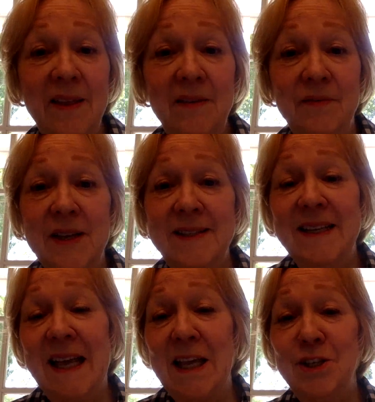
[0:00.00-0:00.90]

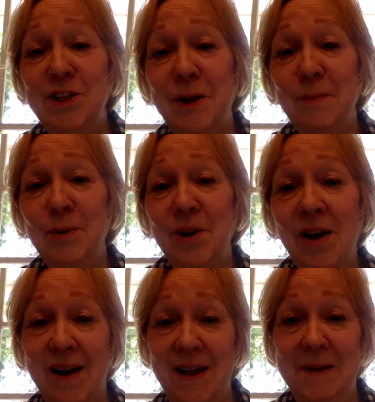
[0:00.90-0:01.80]
Investigation number
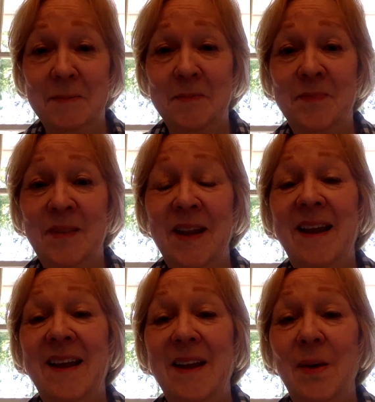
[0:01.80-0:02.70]
9.
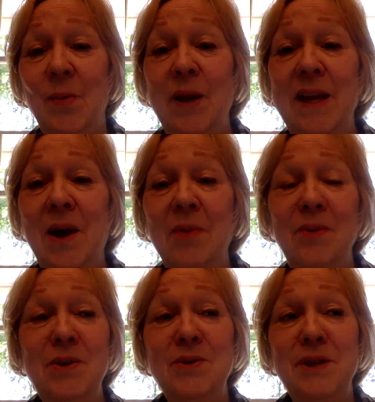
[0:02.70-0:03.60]
We don't
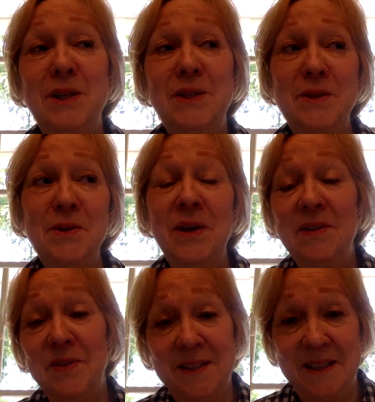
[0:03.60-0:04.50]
usually do
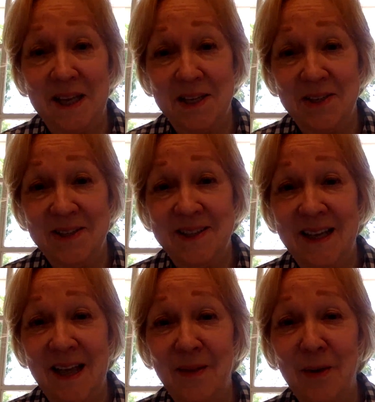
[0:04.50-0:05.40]
investigations
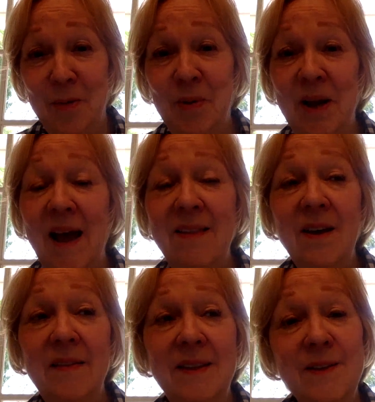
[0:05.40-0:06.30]
together, but I
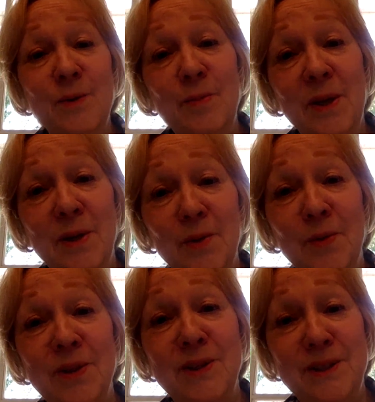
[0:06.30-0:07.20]
thought this would be a good
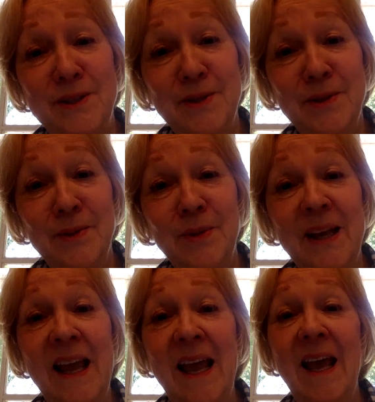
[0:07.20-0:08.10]
one to do
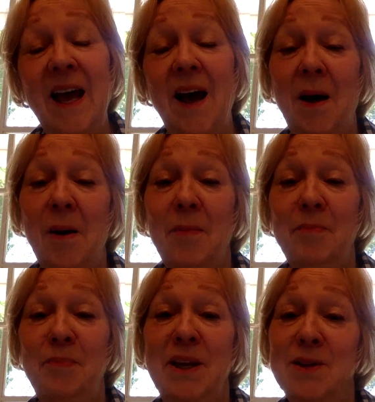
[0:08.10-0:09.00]

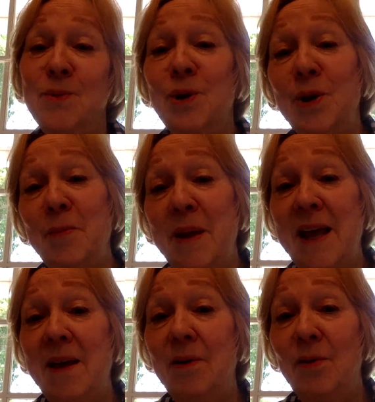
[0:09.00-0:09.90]
because we're going to
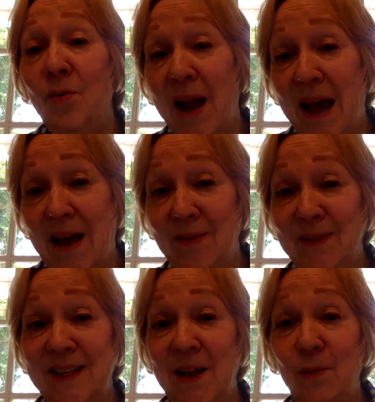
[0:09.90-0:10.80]
make
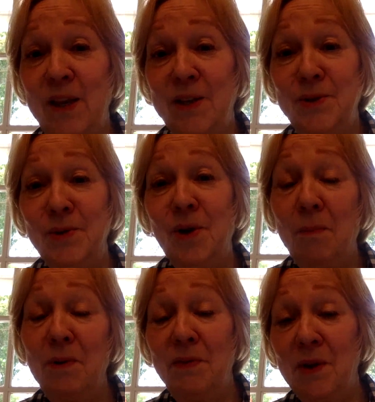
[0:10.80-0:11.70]
graphs and we could do a
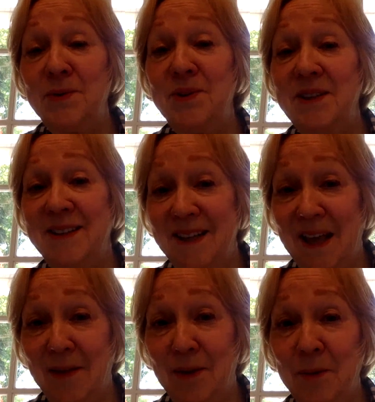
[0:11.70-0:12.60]
couple of those
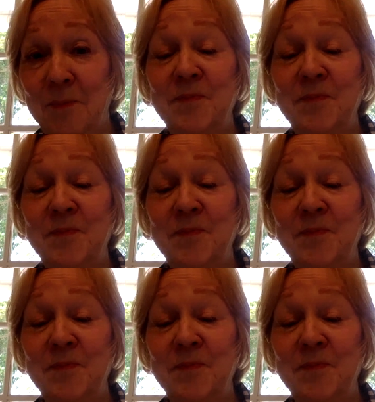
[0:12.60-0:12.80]
together.